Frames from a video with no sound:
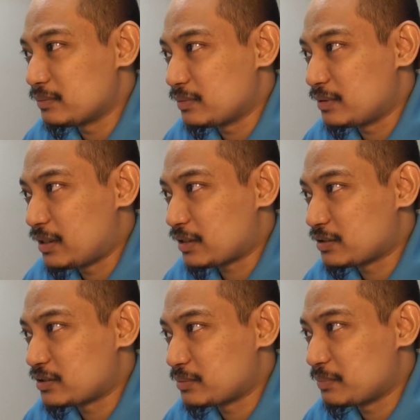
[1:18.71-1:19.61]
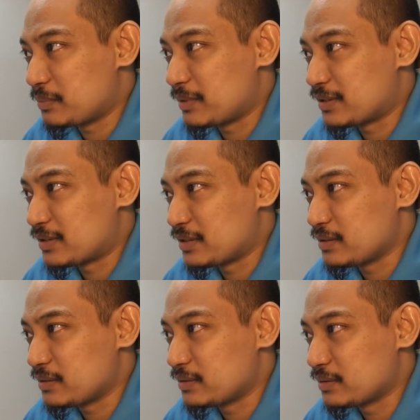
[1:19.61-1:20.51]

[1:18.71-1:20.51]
Lakshmi Mittal.